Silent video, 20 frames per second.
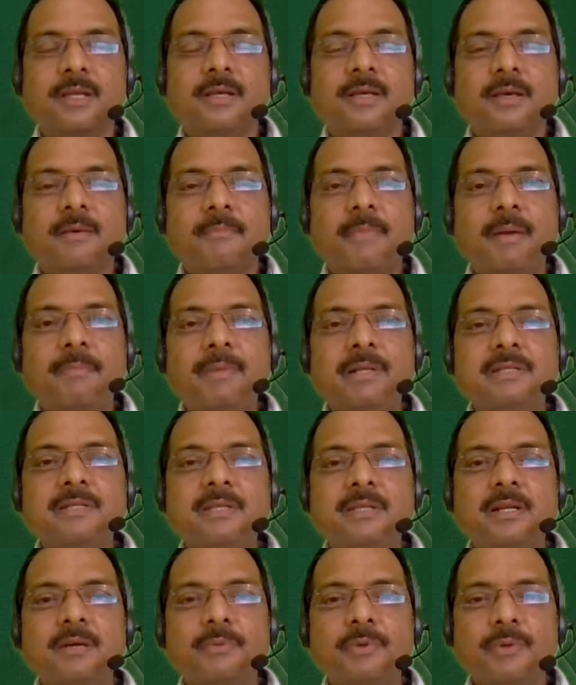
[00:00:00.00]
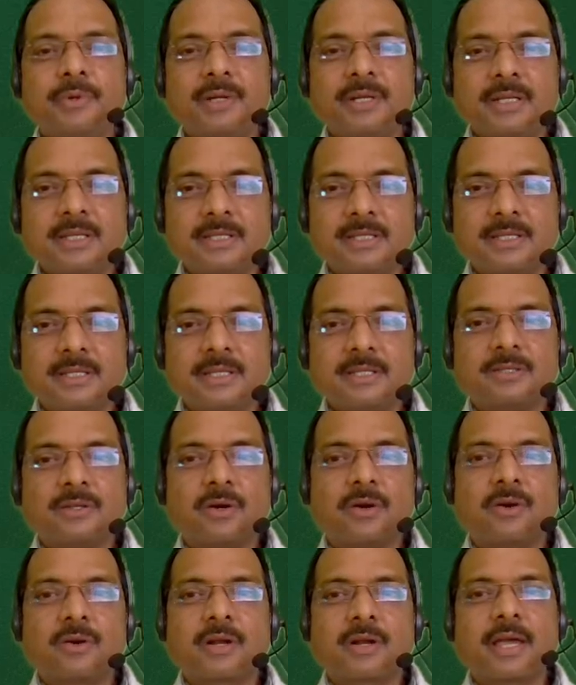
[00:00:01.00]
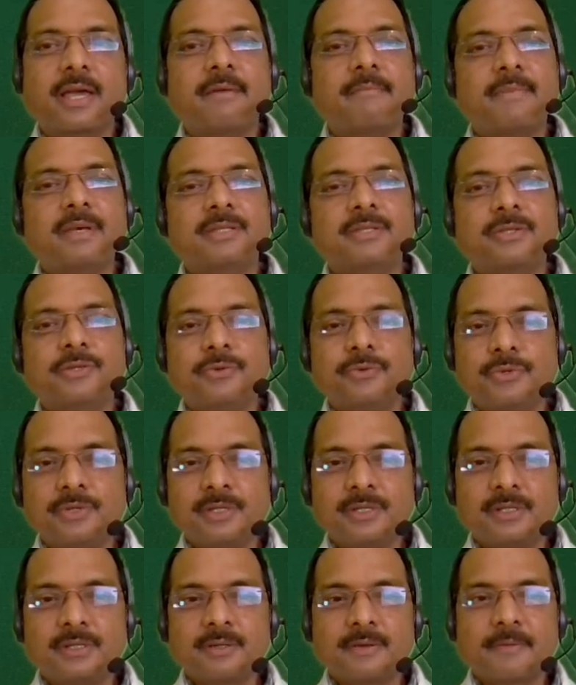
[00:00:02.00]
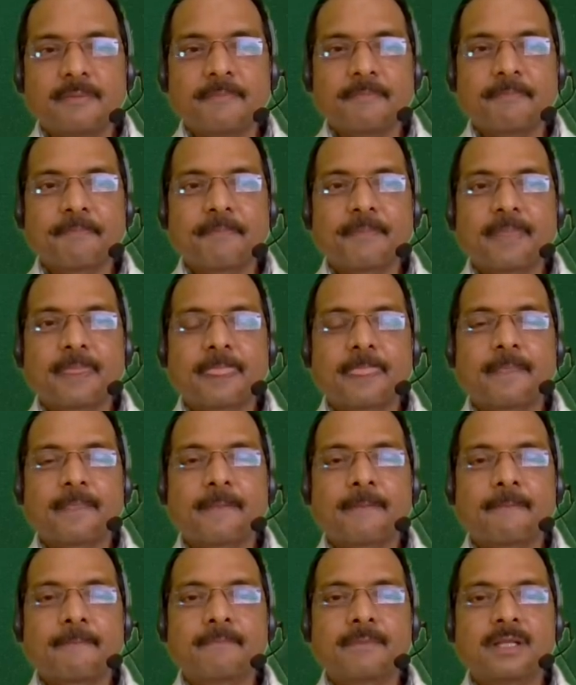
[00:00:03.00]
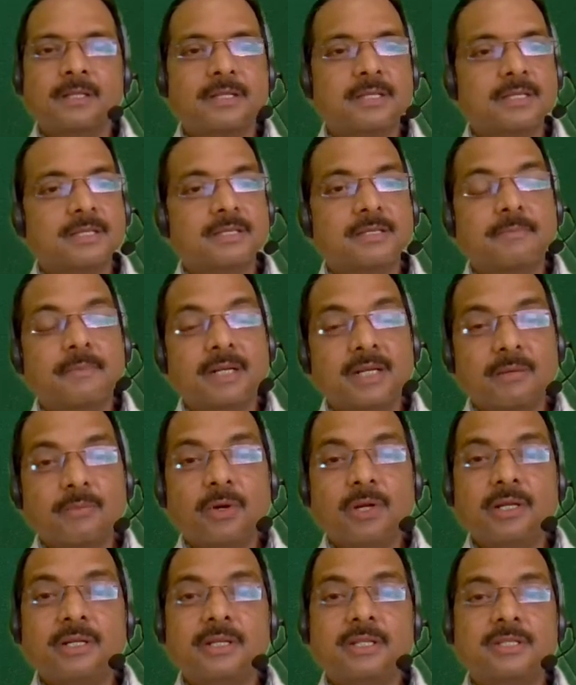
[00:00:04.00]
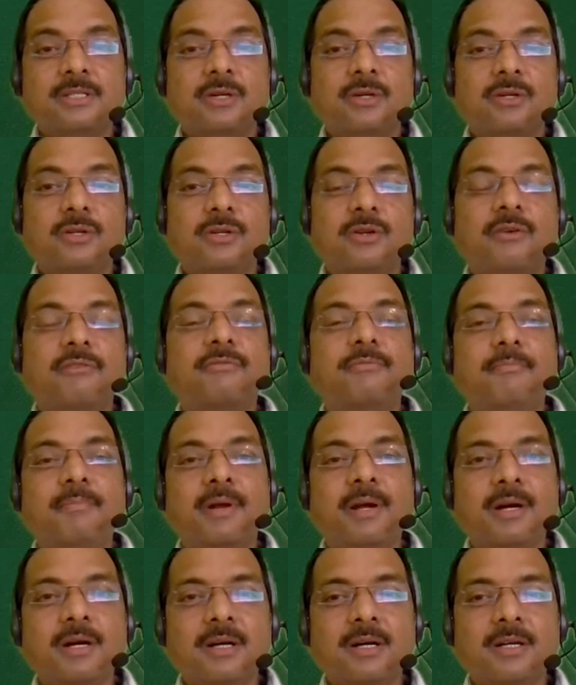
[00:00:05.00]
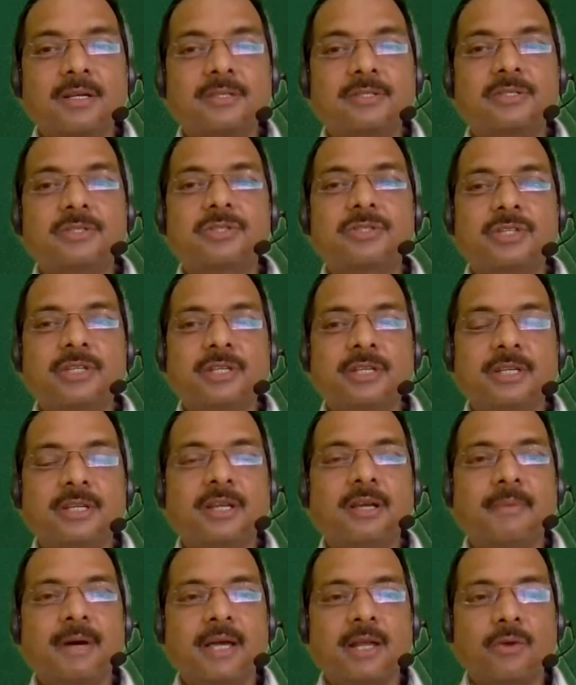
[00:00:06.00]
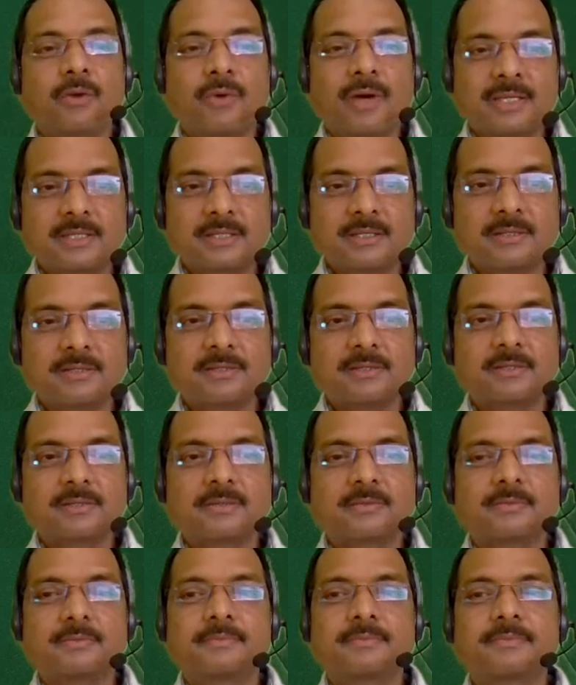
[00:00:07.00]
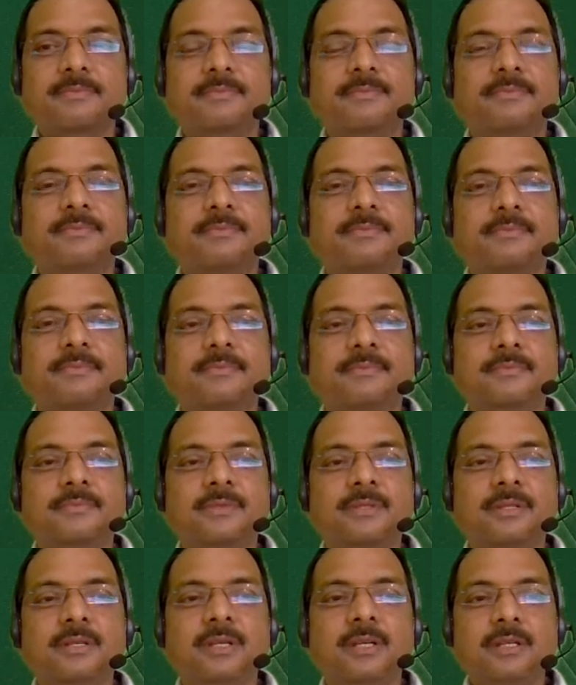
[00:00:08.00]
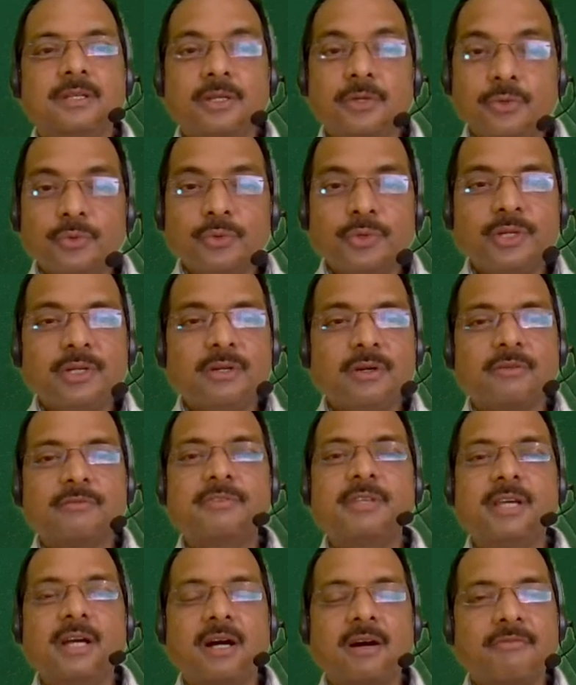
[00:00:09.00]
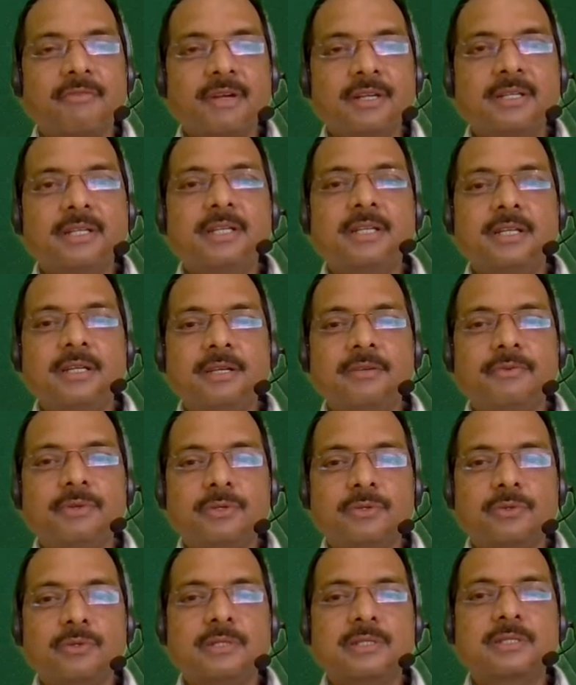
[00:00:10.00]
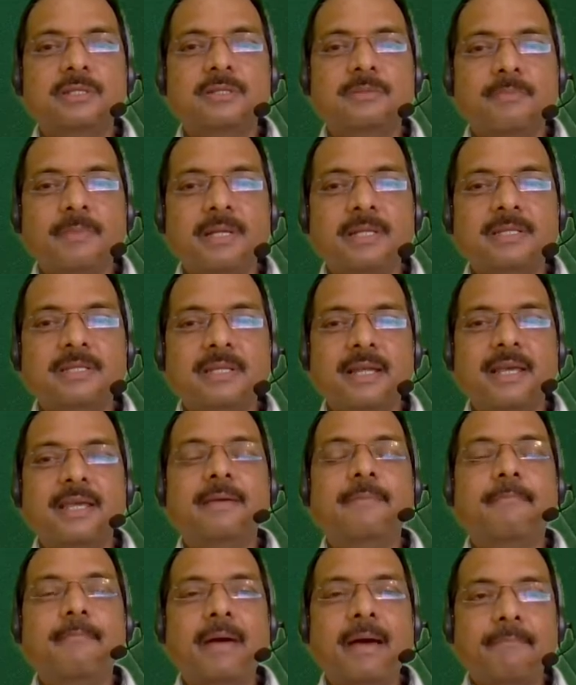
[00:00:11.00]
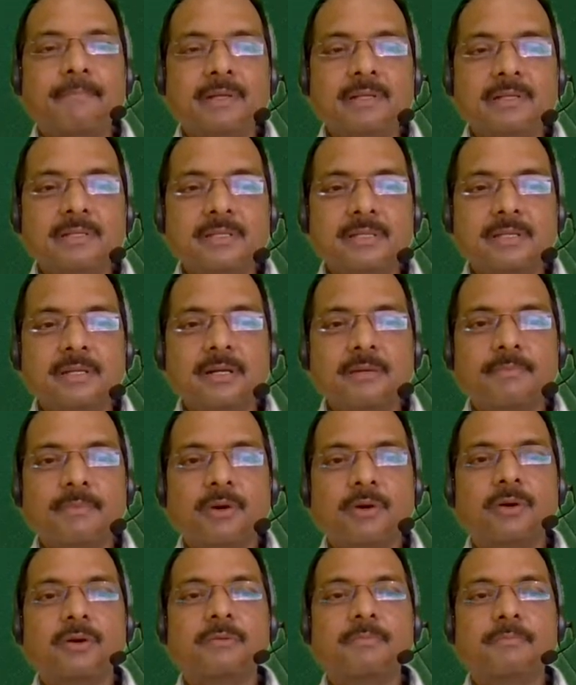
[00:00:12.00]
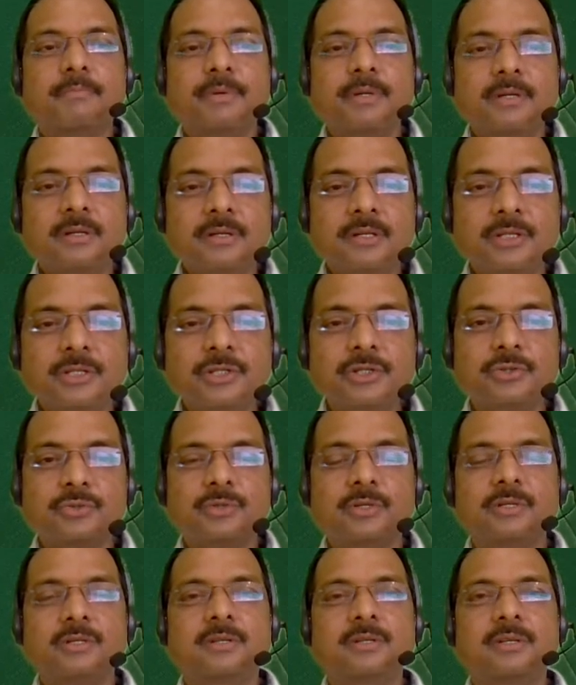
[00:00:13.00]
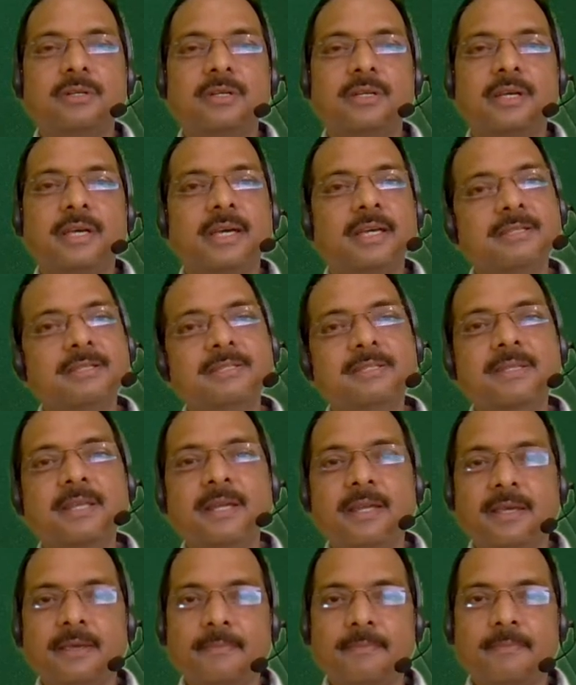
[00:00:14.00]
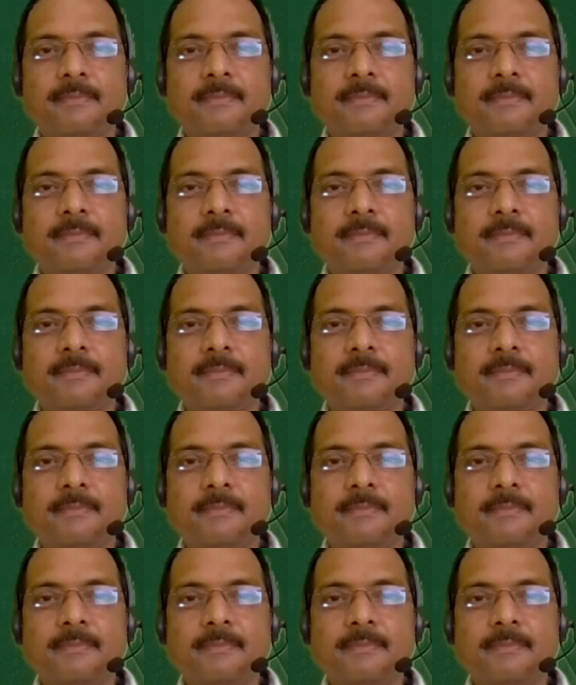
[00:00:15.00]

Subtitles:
Maple syrup urine disease or MSUD. This is a metabolic disorder of branched chain amino acids. The urine of the affected individual smells like maple syrup or burnt sugar, hence the name.